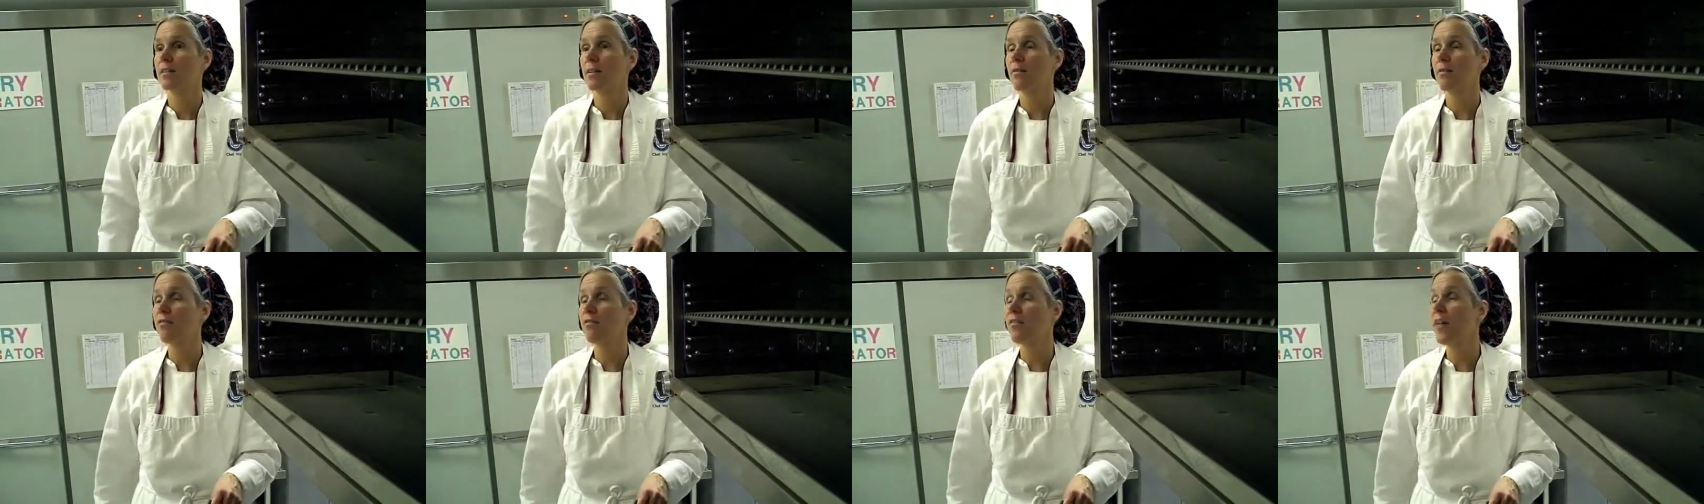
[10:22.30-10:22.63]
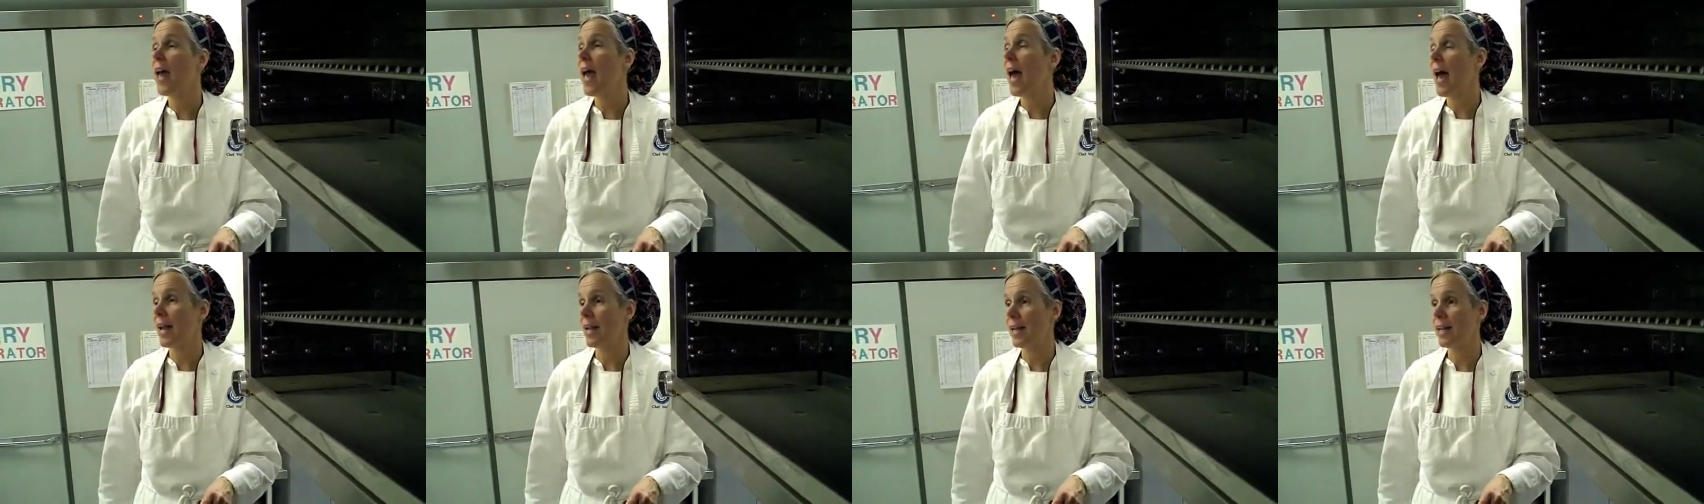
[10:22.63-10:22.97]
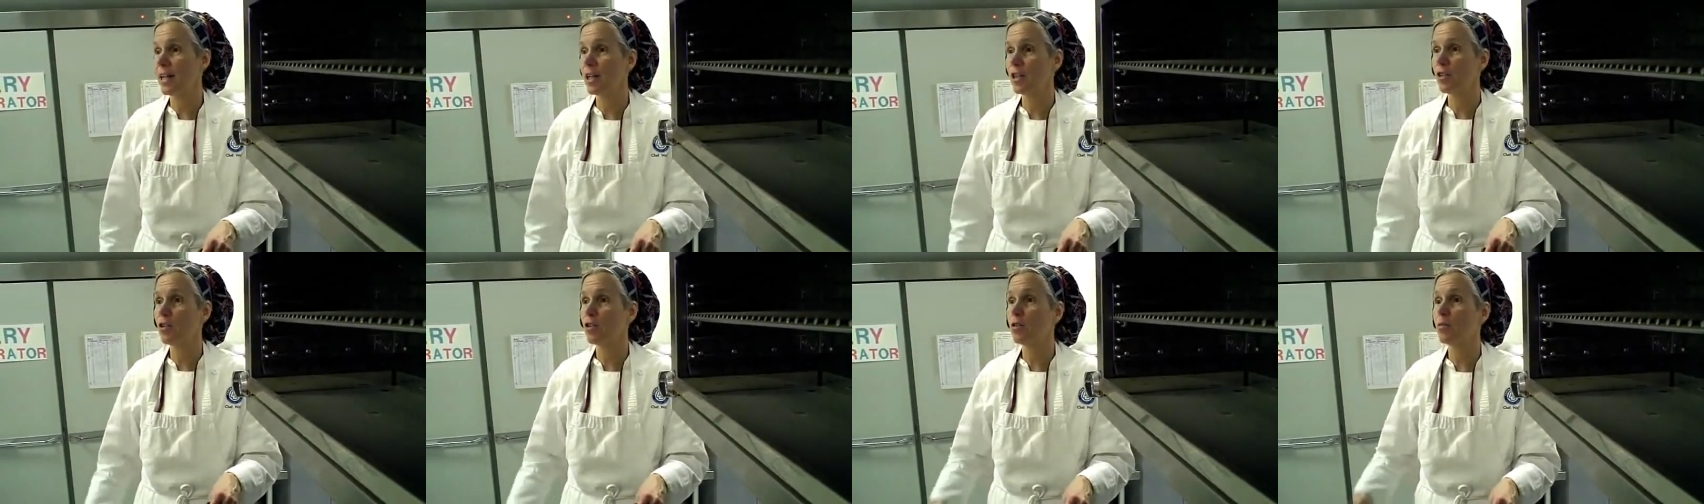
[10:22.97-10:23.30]
Some fat,
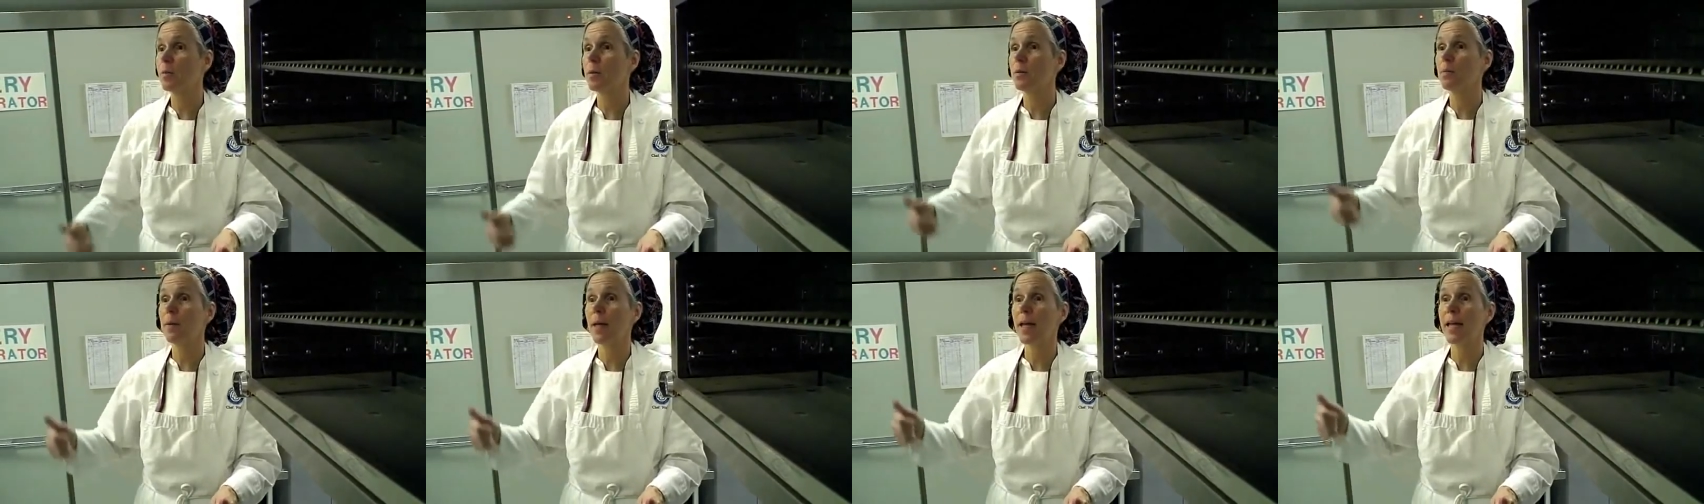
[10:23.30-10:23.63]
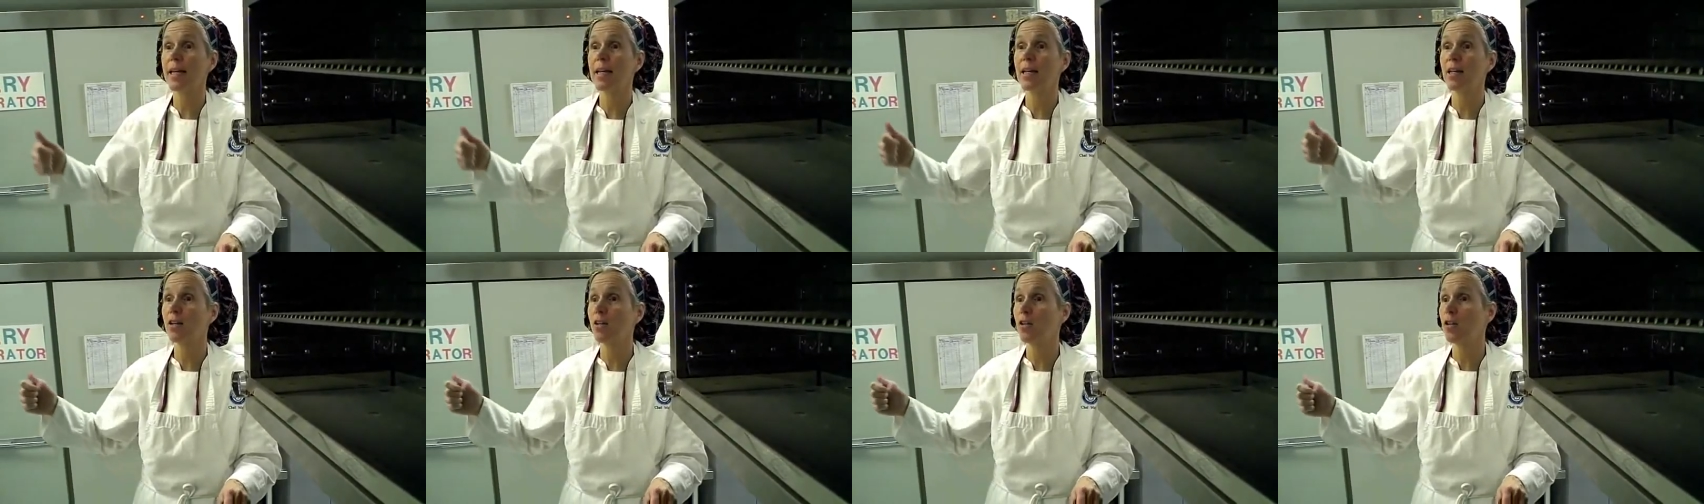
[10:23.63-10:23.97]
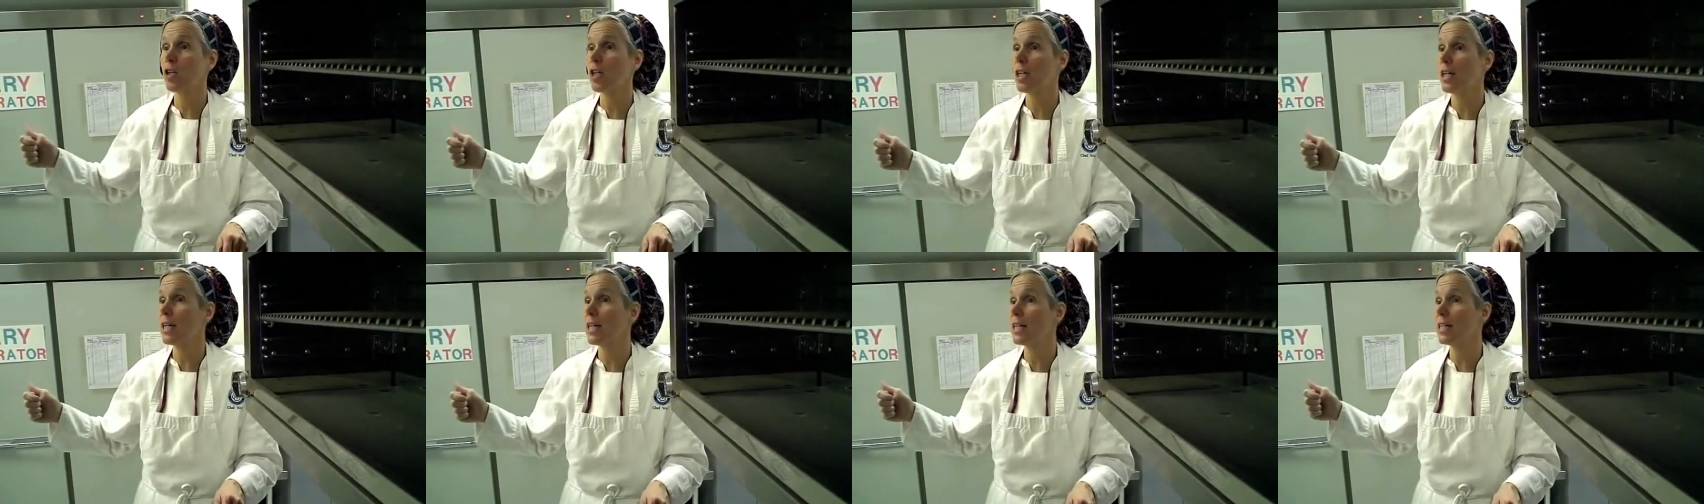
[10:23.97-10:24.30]
and it could be bacon
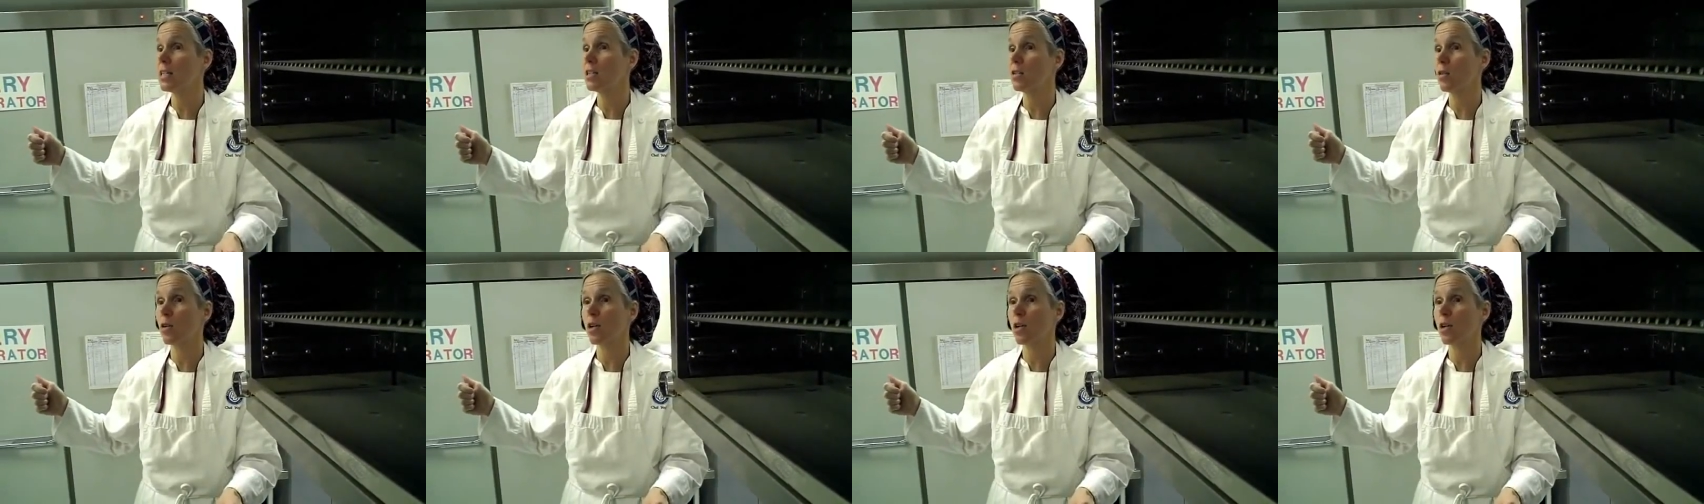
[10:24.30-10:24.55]
grease,